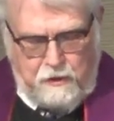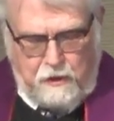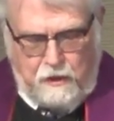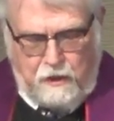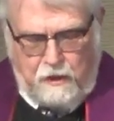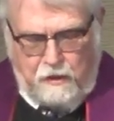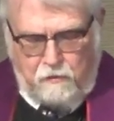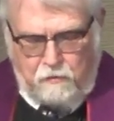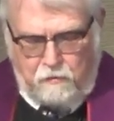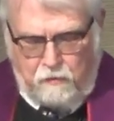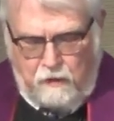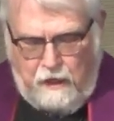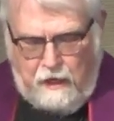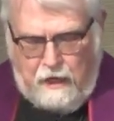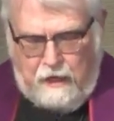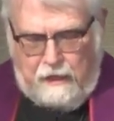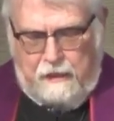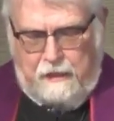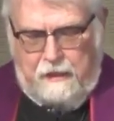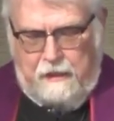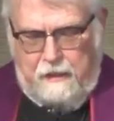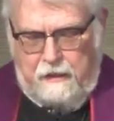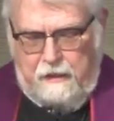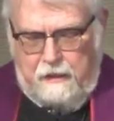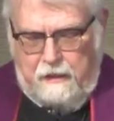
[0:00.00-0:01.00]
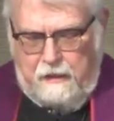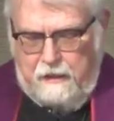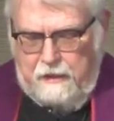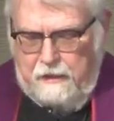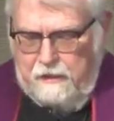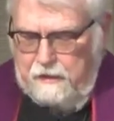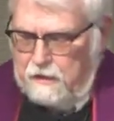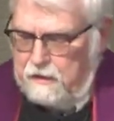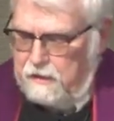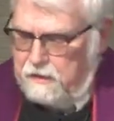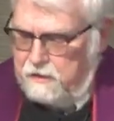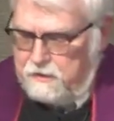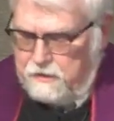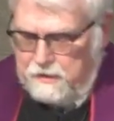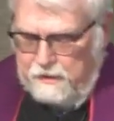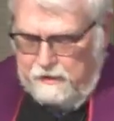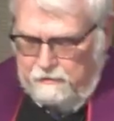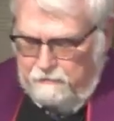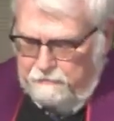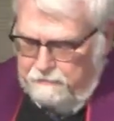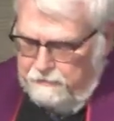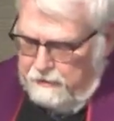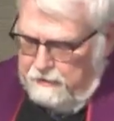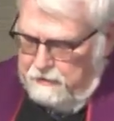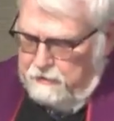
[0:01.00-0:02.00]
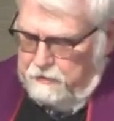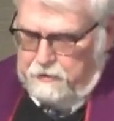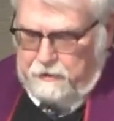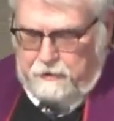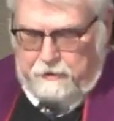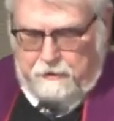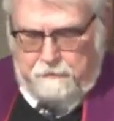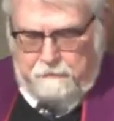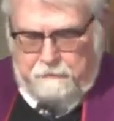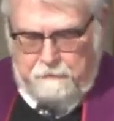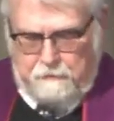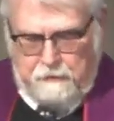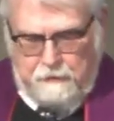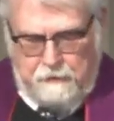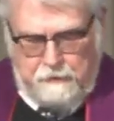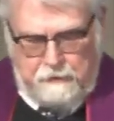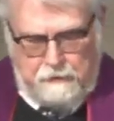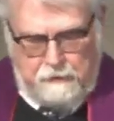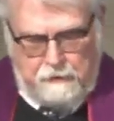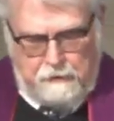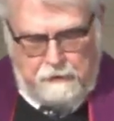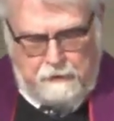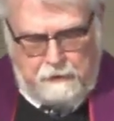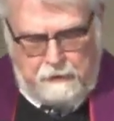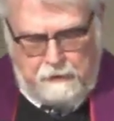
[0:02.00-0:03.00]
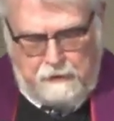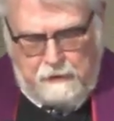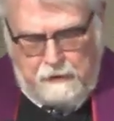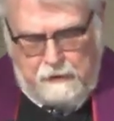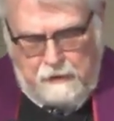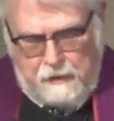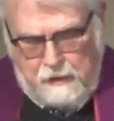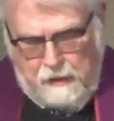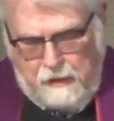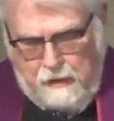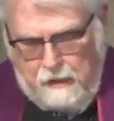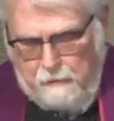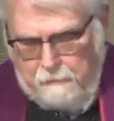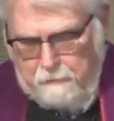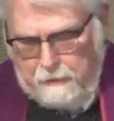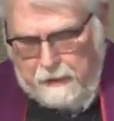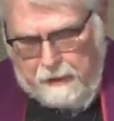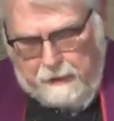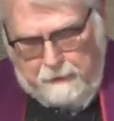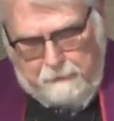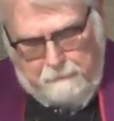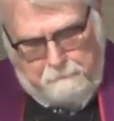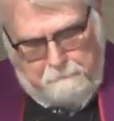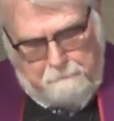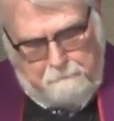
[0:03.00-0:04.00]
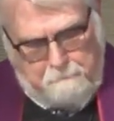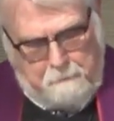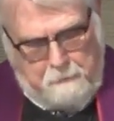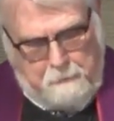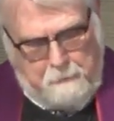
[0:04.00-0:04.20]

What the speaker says: our rock and our salvation. Amen.